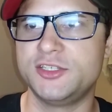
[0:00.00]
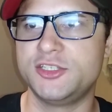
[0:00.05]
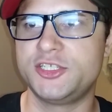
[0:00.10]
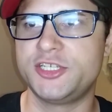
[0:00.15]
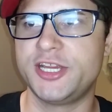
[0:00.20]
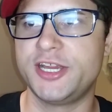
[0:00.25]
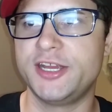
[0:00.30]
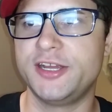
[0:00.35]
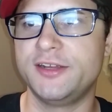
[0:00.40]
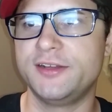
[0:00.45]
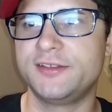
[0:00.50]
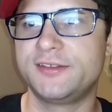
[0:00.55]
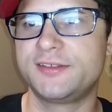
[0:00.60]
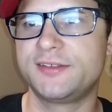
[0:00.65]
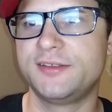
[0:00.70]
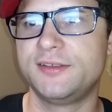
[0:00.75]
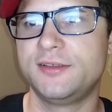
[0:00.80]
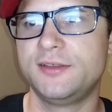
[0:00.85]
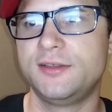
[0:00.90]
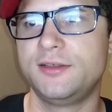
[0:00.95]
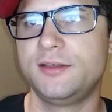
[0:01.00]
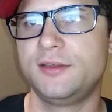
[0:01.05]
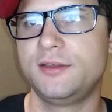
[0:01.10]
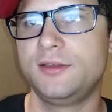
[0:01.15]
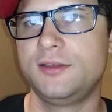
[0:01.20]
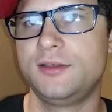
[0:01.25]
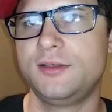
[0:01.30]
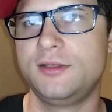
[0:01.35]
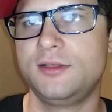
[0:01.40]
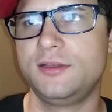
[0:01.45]
and Shares.
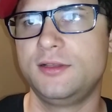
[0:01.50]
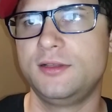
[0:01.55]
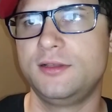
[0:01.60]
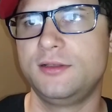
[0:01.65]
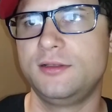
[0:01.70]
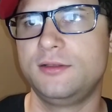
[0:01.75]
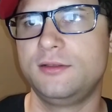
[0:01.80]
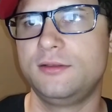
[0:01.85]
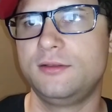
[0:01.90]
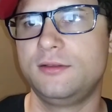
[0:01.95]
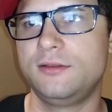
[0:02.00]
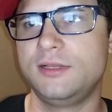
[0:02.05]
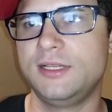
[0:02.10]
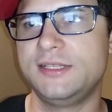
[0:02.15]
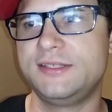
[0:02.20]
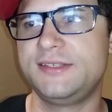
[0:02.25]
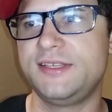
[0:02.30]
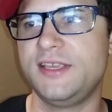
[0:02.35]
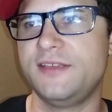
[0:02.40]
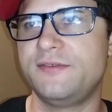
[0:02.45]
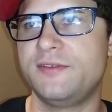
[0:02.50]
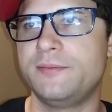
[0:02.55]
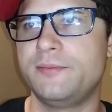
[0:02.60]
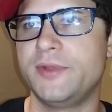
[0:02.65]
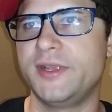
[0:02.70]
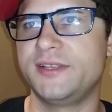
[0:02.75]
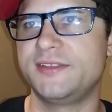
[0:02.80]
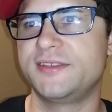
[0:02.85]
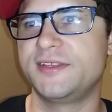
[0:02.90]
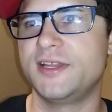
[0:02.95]
Let's see if it
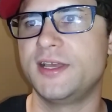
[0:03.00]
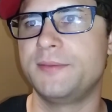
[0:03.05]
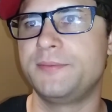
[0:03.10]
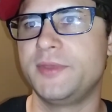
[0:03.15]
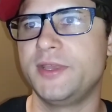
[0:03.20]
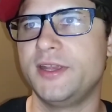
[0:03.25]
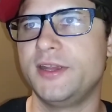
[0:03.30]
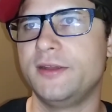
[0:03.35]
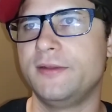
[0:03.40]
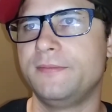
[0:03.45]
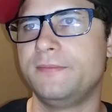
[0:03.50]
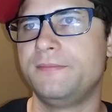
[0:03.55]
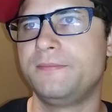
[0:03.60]
brings it up here.